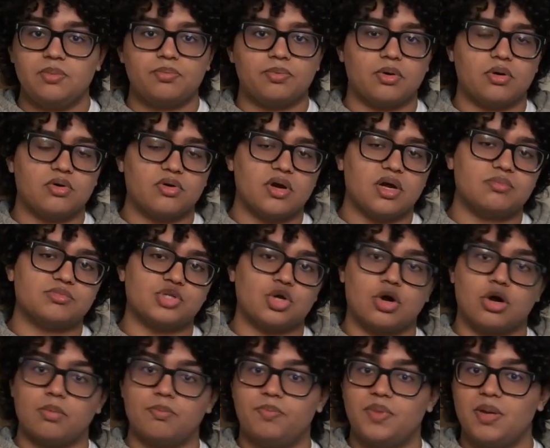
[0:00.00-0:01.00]
programs
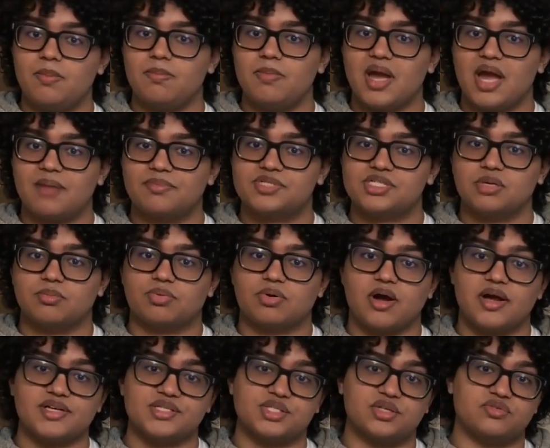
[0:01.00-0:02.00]
are bitmaps
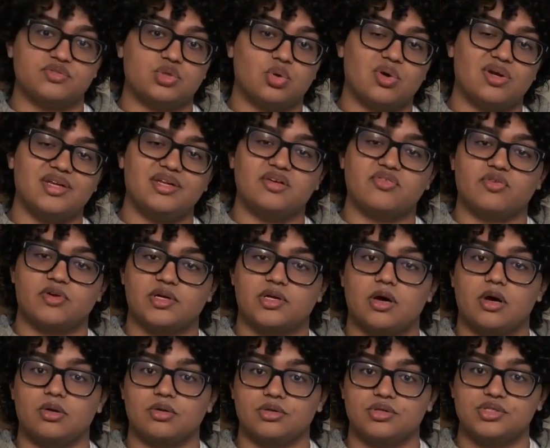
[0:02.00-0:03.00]
comprised of 20 different
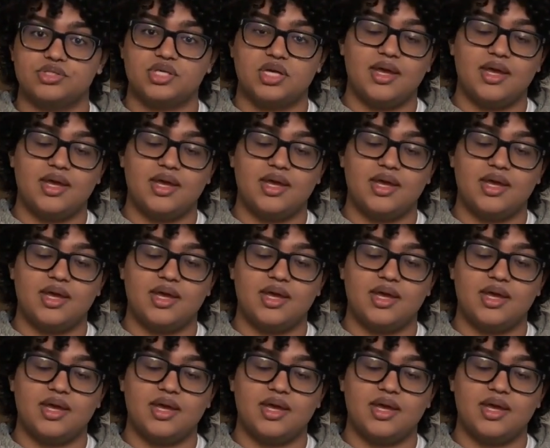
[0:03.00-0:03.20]
colors,